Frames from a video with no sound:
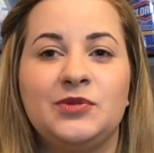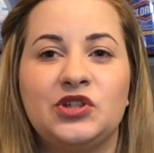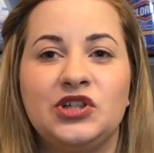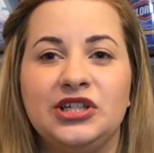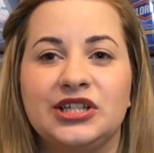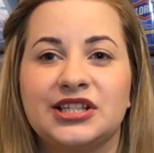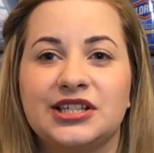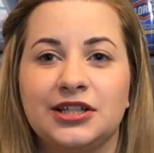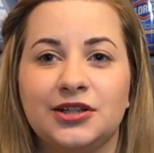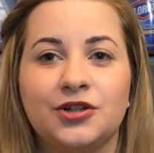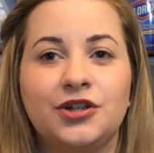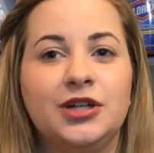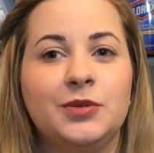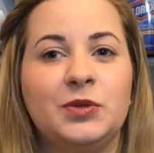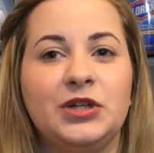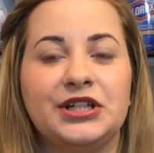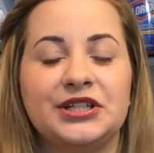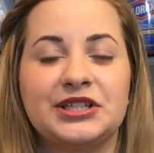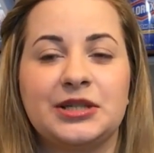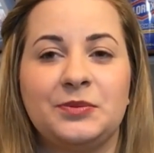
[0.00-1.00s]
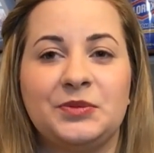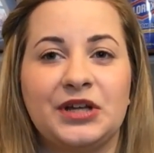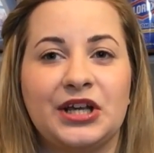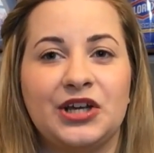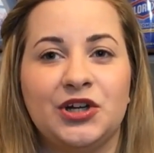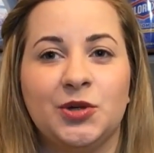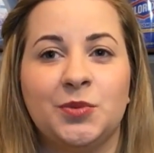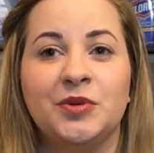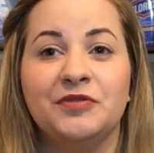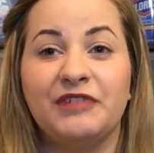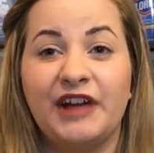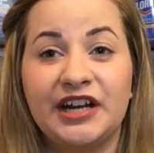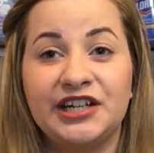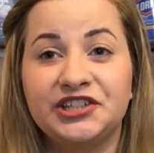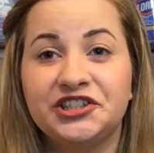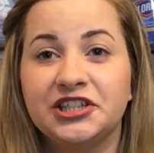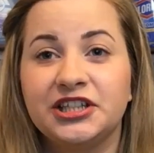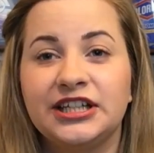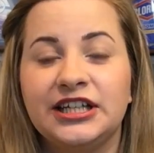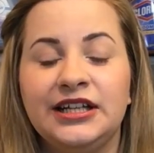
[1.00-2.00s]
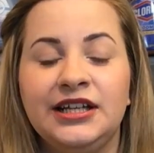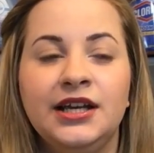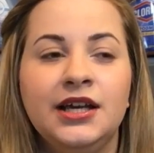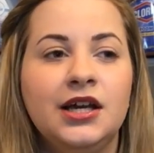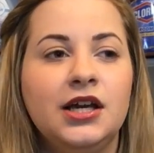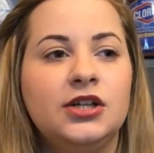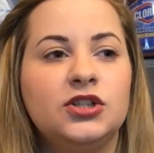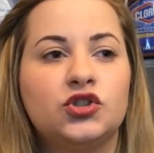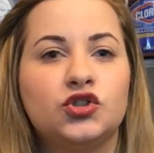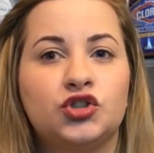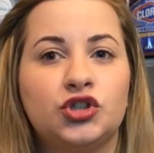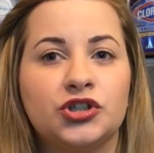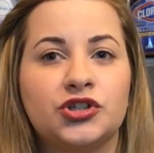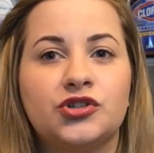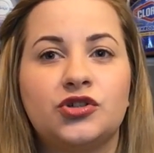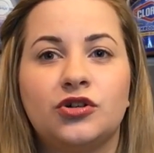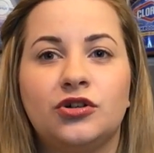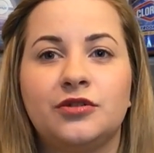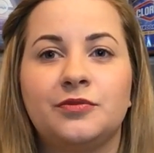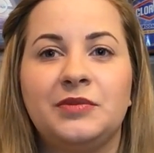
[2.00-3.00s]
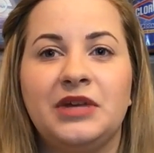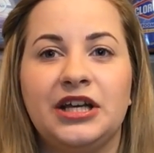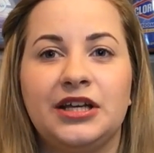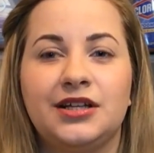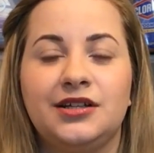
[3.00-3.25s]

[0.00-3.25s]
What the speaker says: so you're still going to be able to pick it up eventually. So just don't